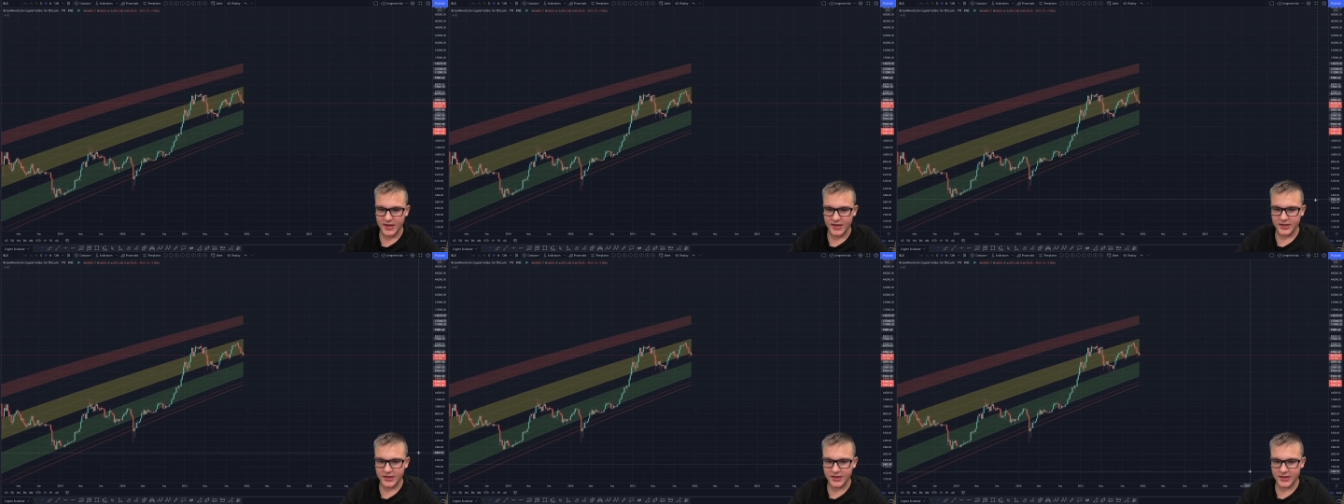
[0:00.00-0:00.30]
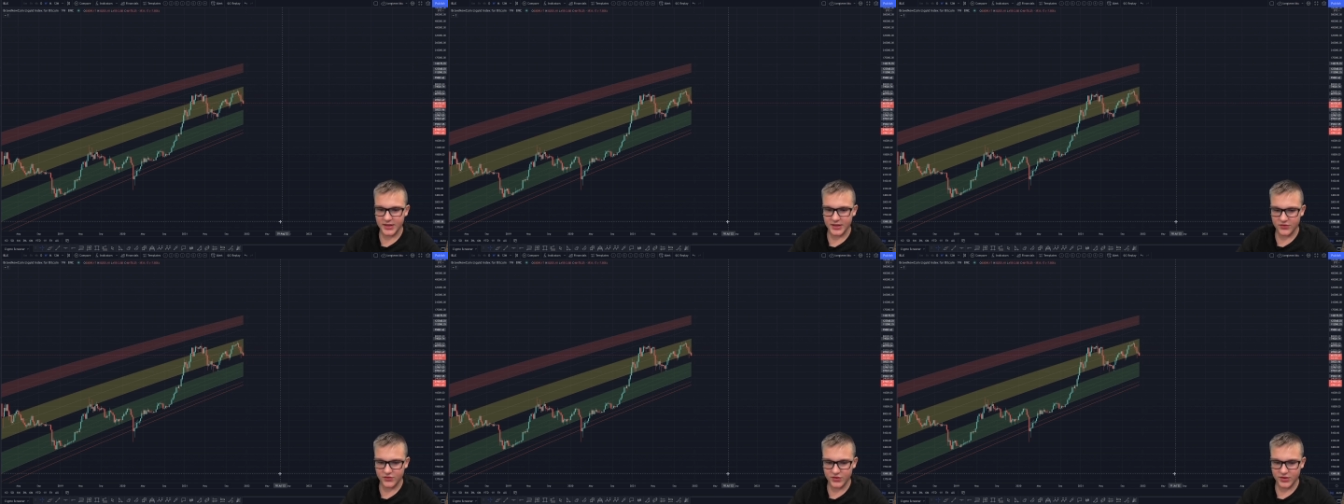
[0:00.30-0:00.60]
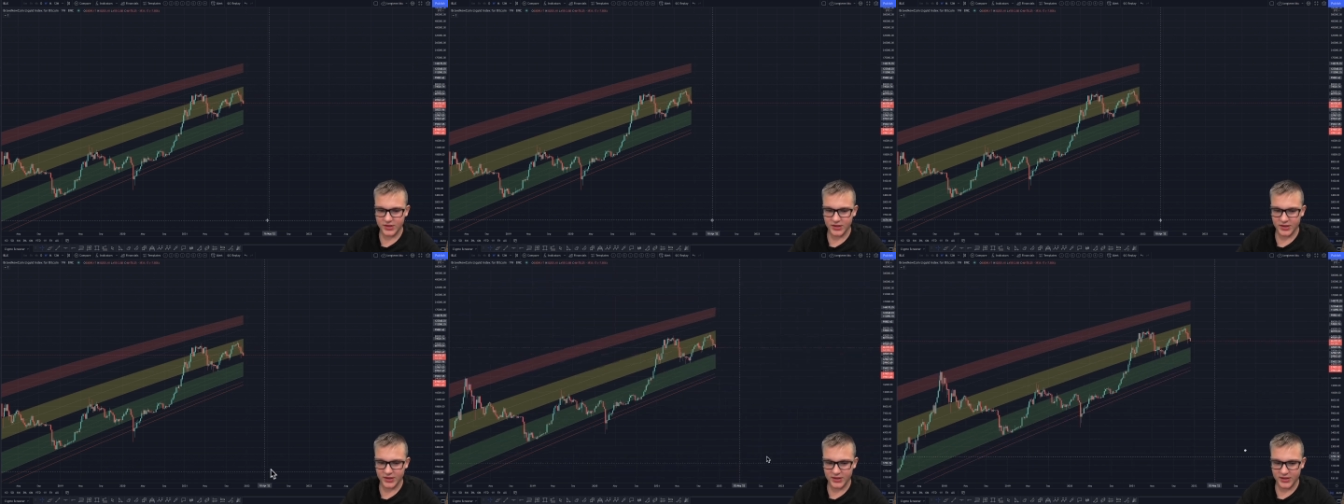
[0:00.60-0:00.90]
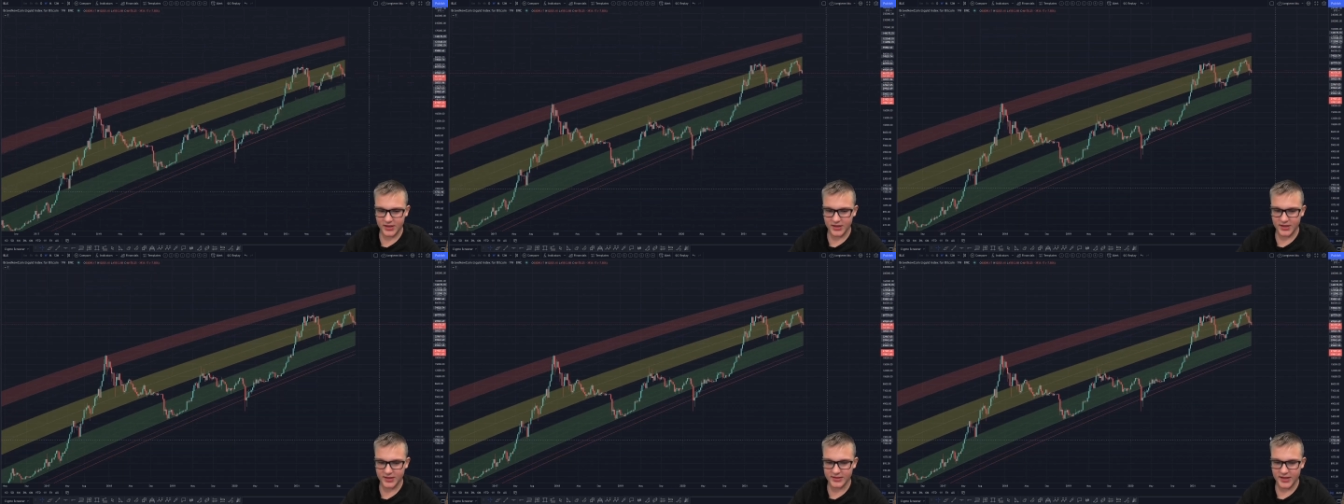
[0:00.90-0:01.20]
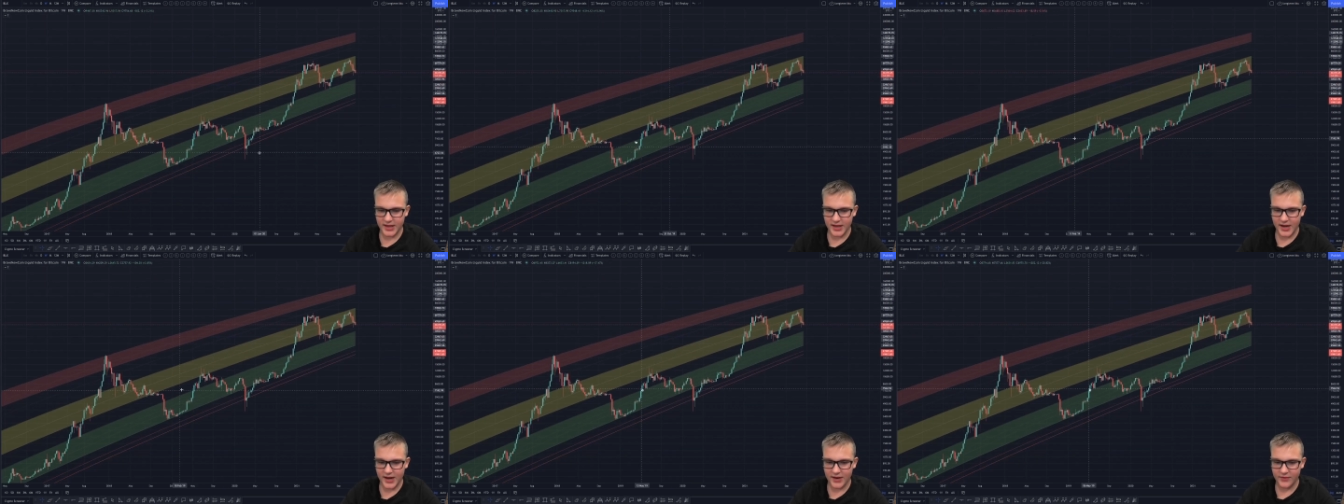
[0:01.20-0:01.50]
The interesting thing is
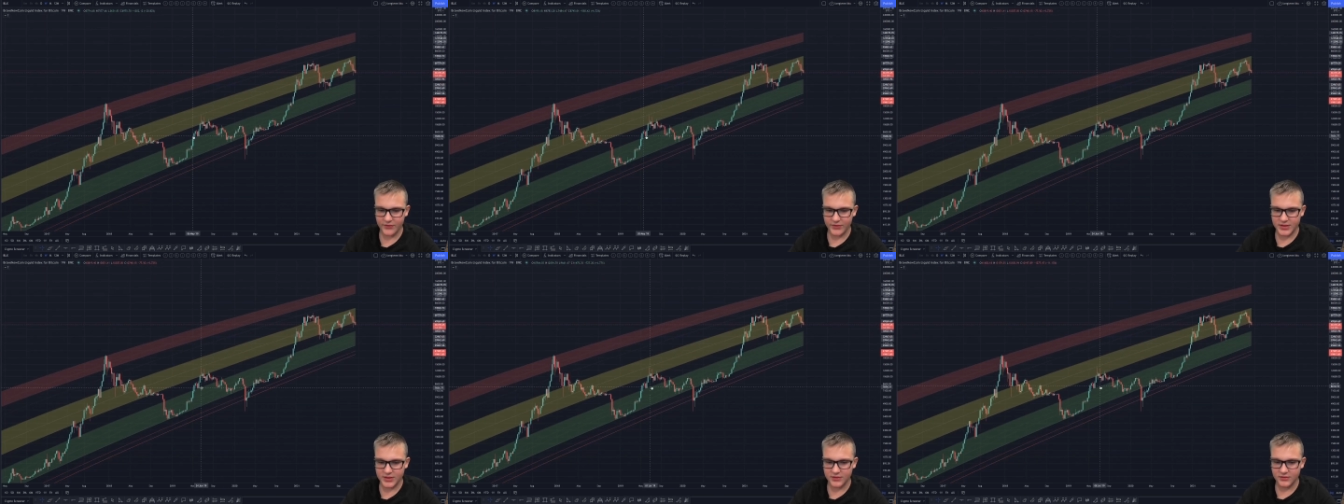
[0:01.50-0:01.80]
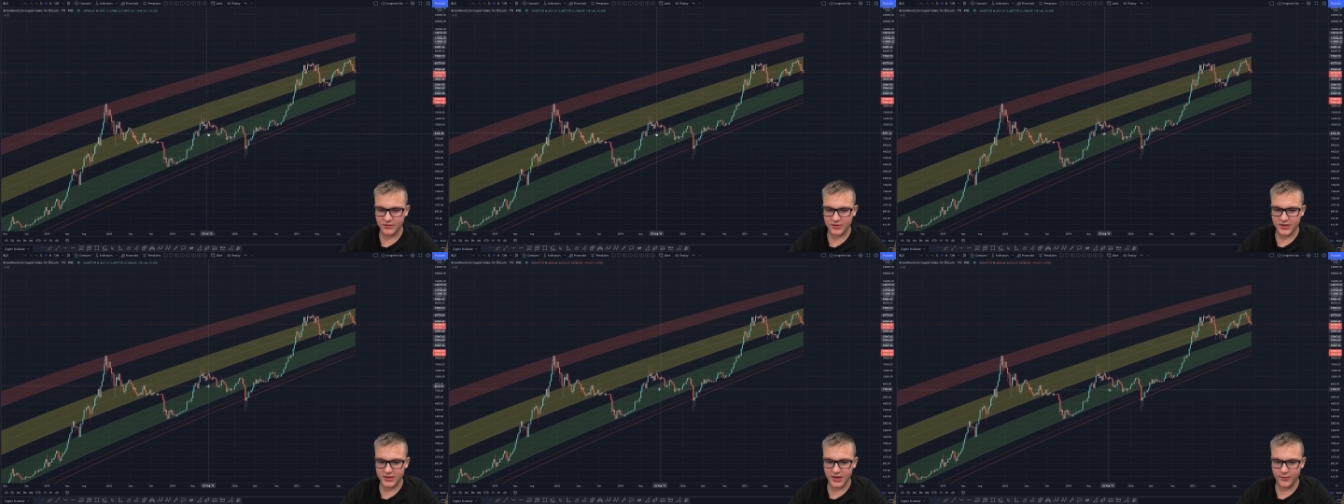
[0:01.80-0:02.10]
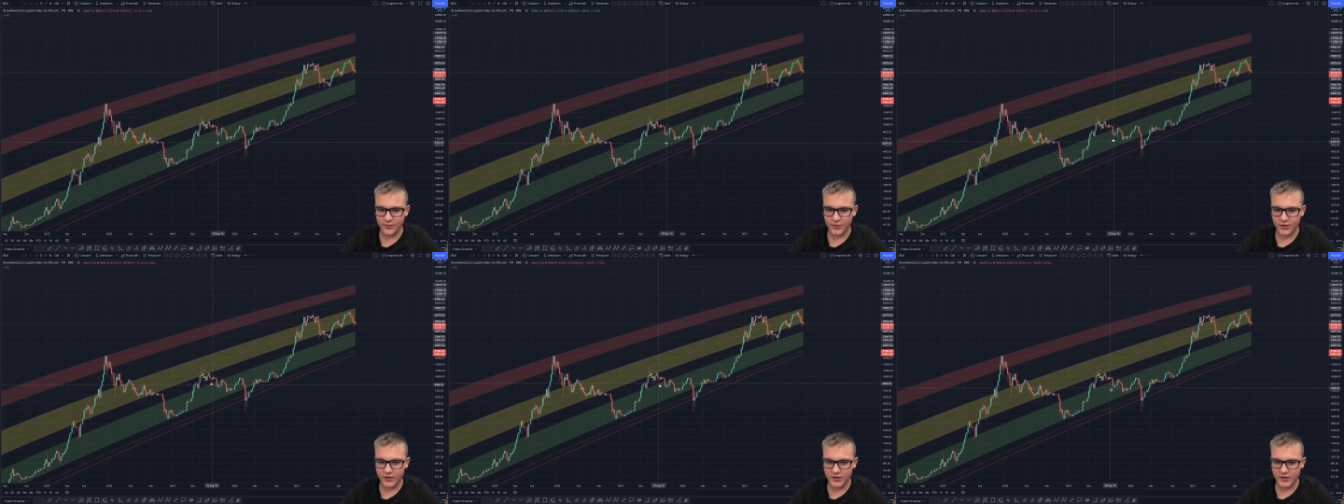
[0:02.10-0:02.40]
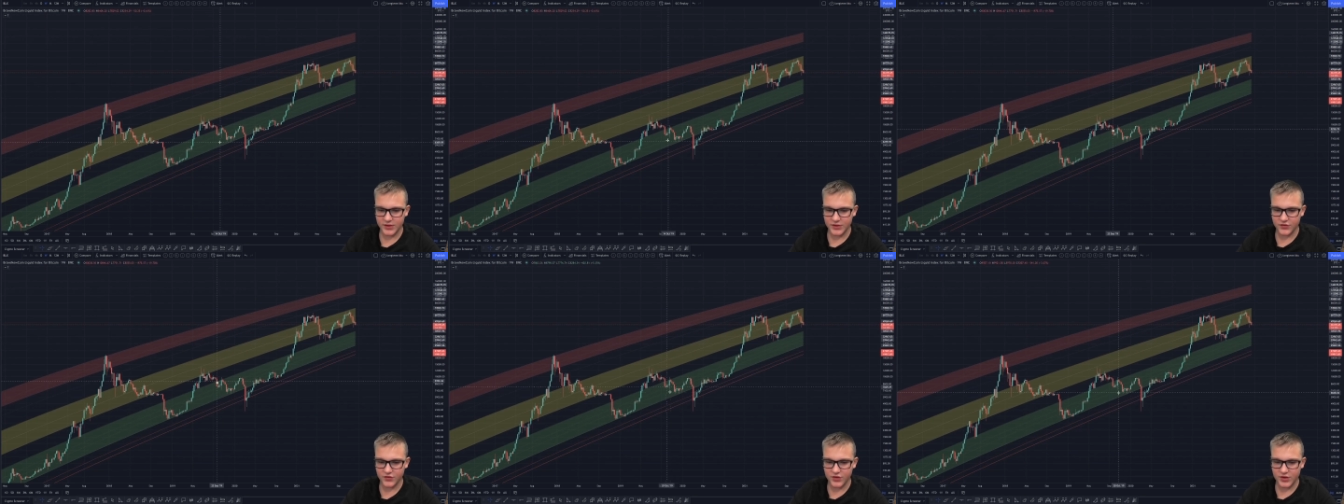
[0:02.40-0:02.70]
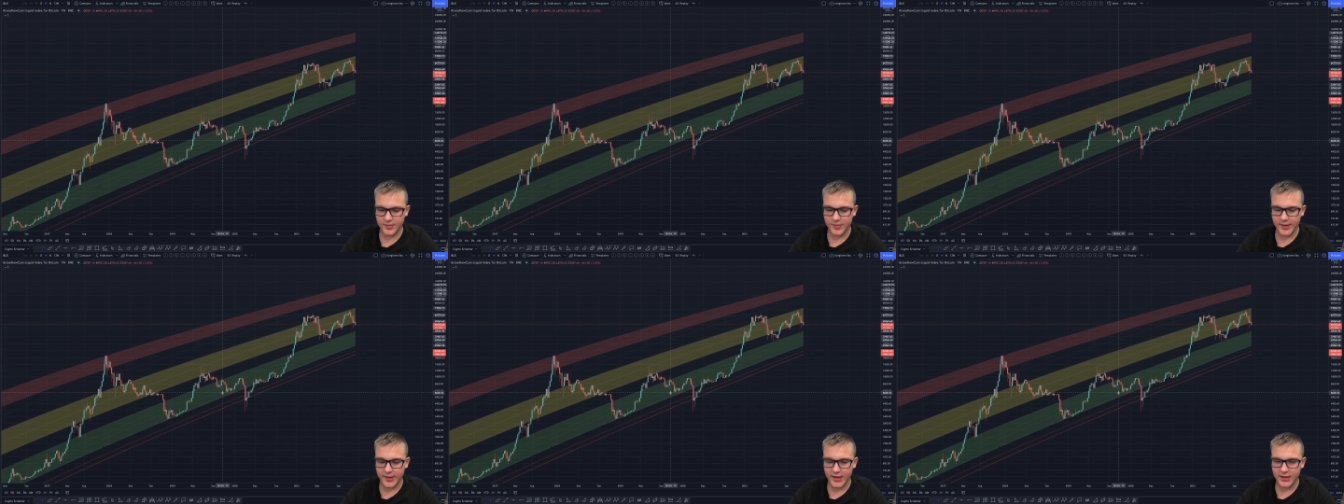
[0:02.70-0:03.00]
that every single time we're in this
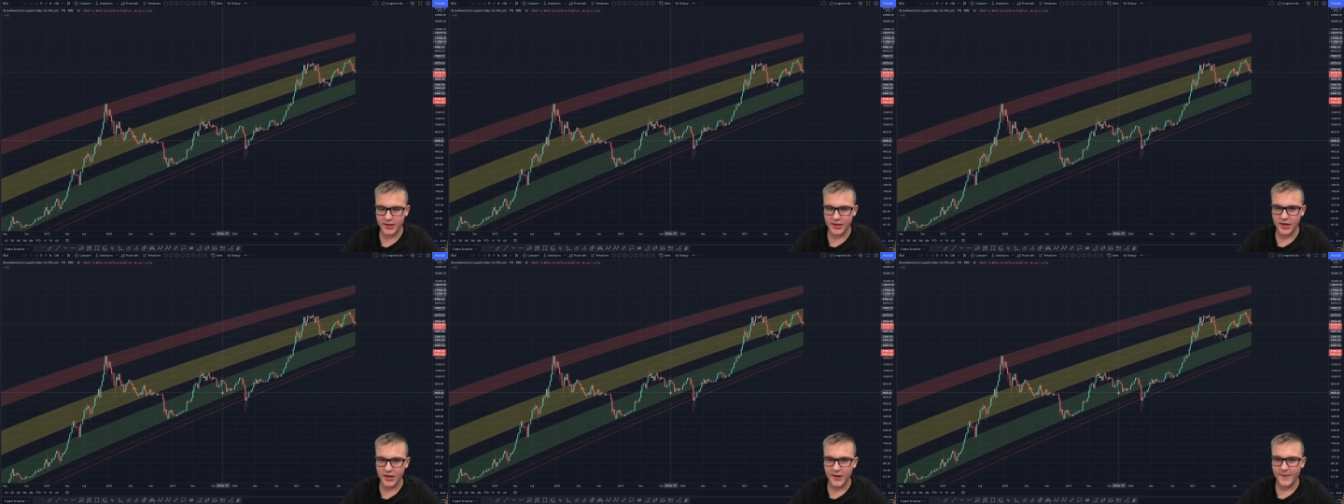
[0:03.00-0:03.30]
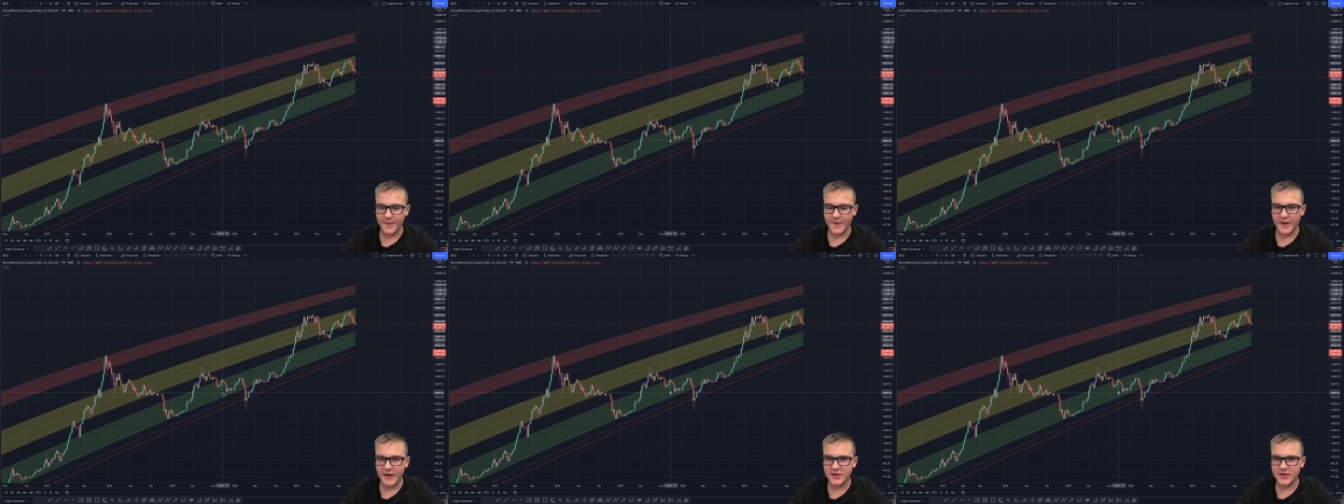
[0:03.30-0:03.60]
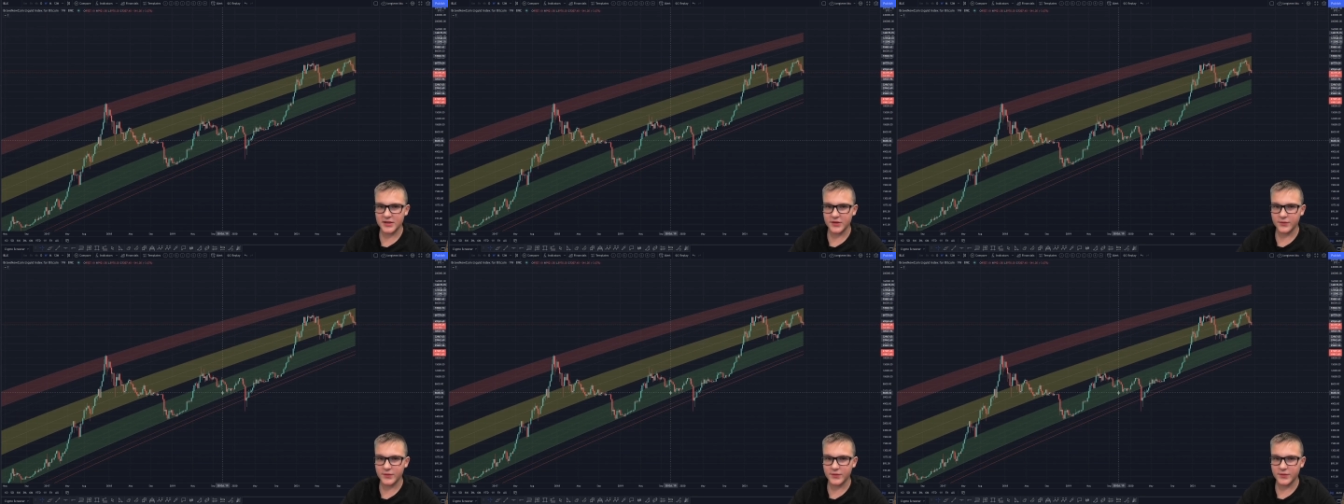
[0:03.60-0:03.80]
green band, that is a